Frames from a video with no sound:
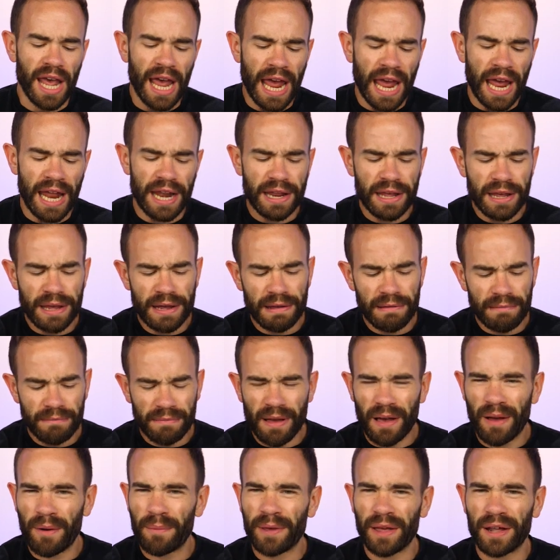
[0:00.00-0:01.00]
And
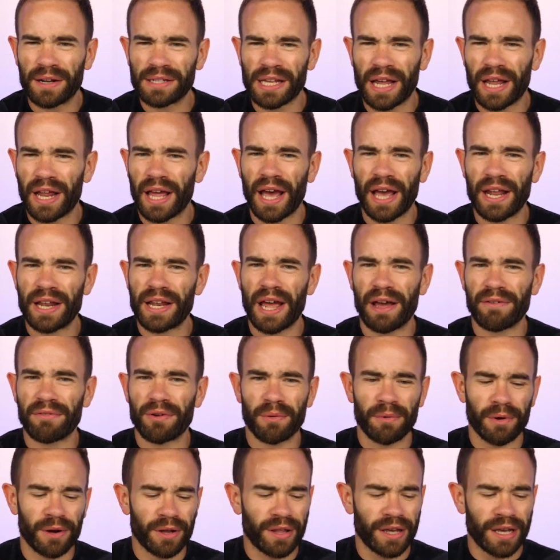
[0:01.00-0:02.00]
I'll be honest, I
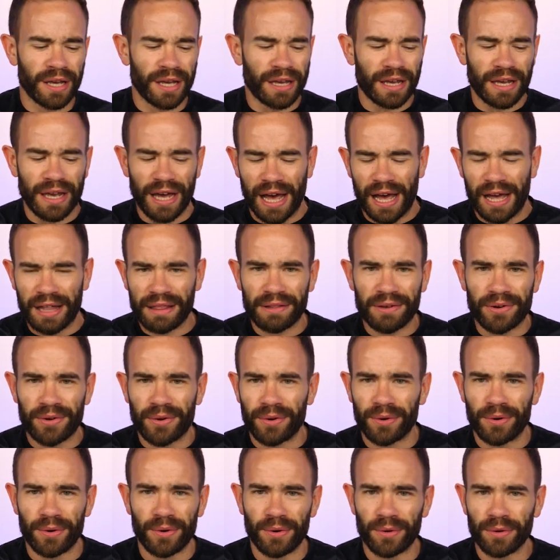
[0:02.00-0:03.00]
never really got the
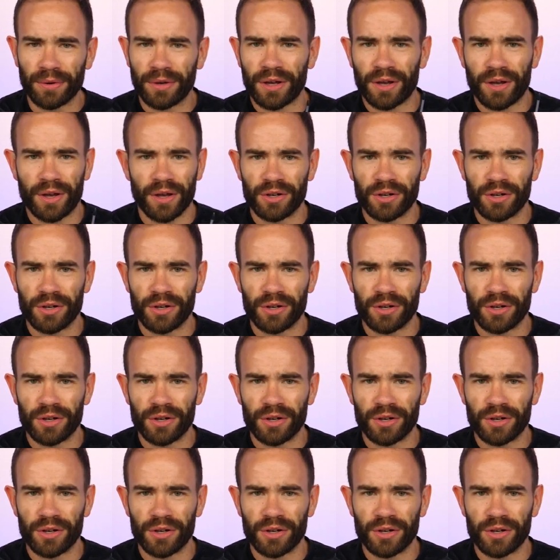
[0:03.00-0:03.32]
whole